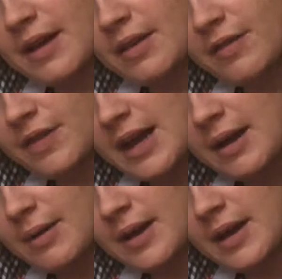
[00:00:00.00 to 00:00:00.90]
the
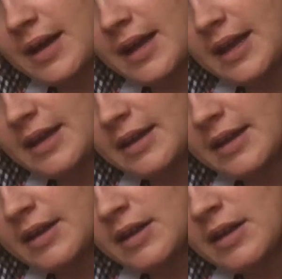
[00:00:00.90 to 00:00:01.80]
flour in,
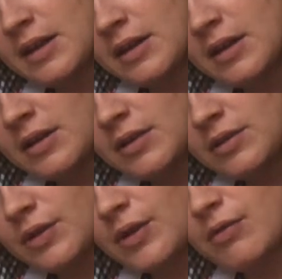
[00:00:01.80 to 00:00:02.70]

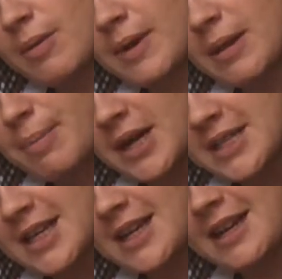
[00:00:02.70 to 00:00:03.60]
sorry, you're rubbing the
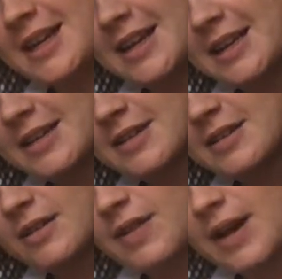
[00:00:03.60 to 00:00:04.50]
butter into
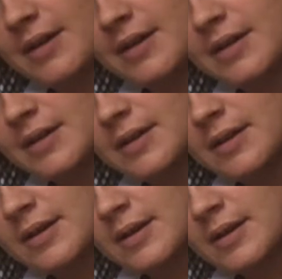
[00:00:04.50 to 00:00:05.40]
the flour.
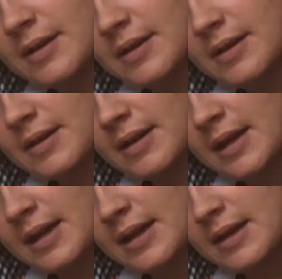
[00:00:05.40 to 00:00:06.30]

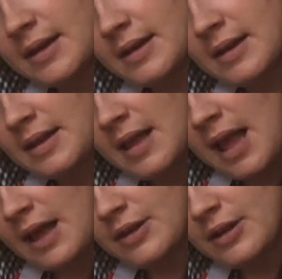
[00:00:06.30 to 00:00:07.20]
Okay,
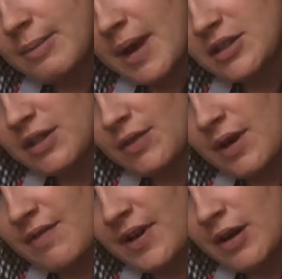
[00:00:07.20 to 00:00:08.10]
and you can imagine if you
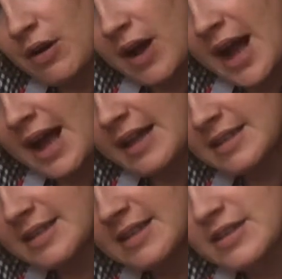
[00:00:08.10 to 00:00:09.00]
have very hot
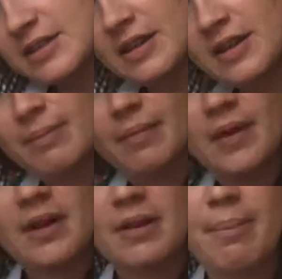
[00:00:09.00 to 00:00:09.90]
hands, this is just
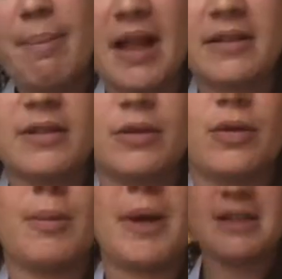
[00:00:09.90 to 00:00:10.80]
gonna melt all
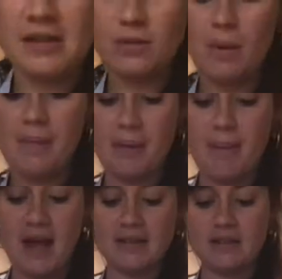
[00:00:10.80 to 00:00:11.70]
the butter into one big
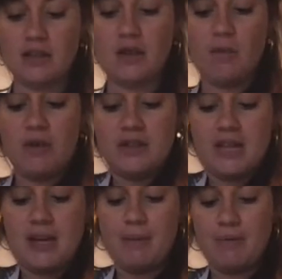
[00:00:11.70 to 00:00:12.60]
mess. So you want to
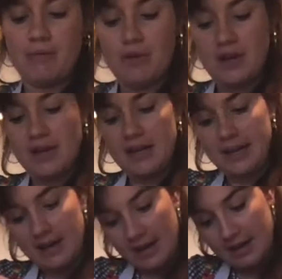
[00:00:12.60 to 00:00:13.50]
keep it really
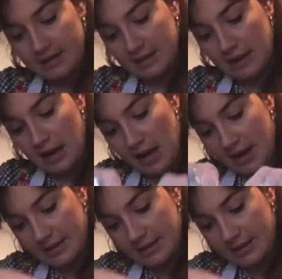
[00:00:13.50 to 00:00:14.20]
nice and light